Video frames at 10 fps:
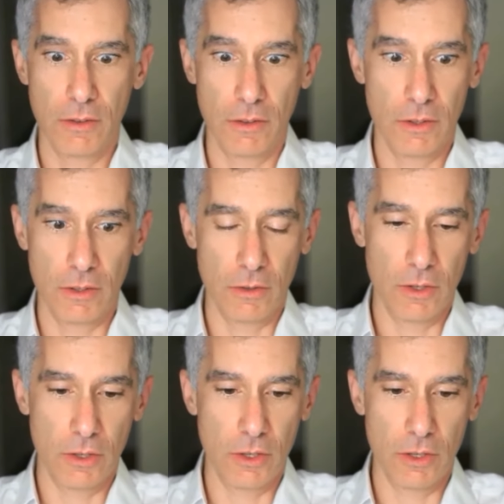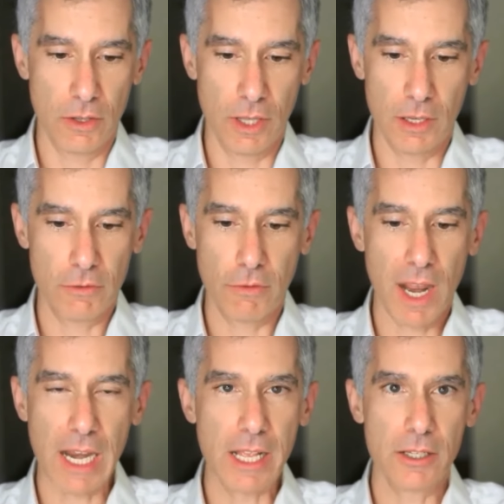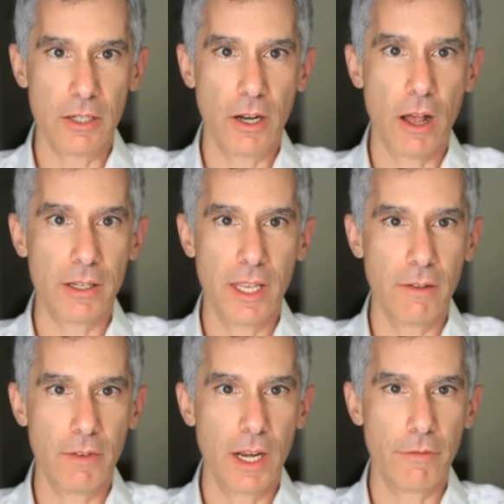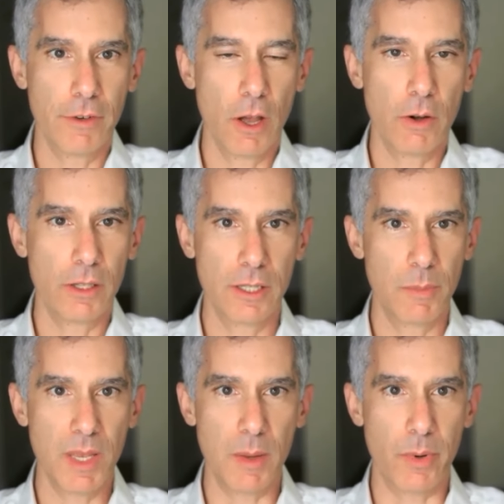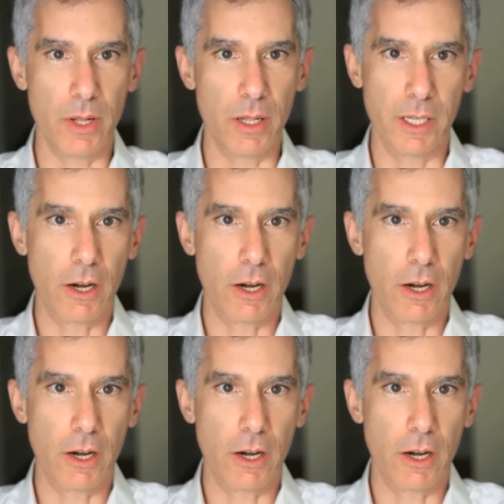the Israelis are not giving enough notice to people. They're